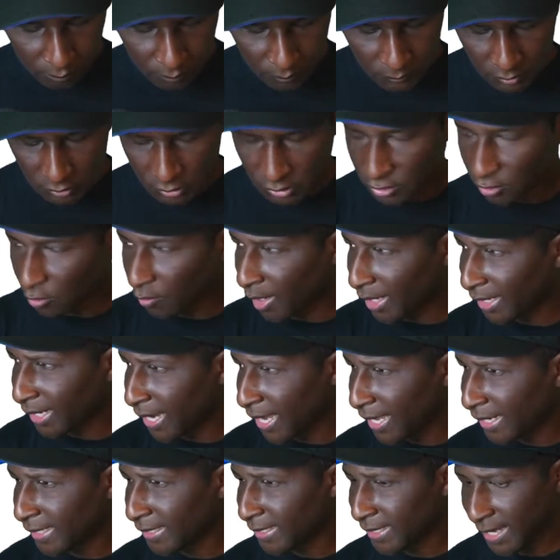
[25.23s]
So I
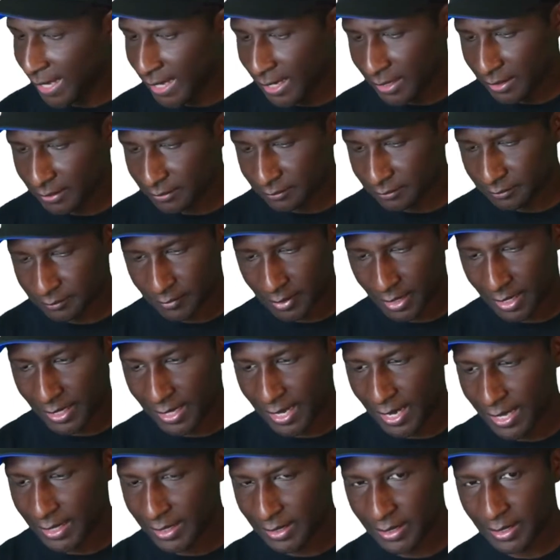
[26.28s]
got in hand. I
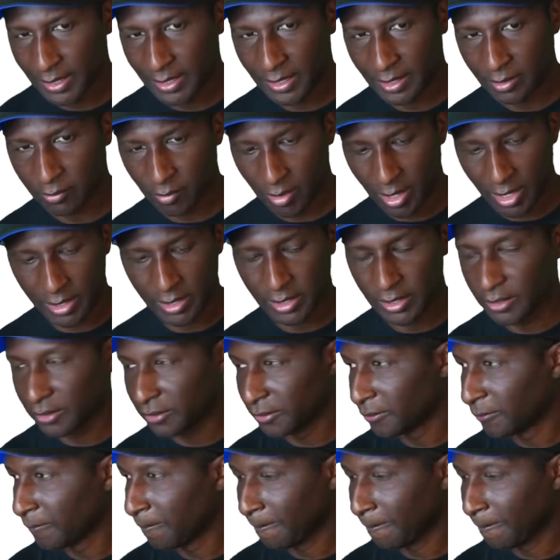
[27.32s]
got in hand right here.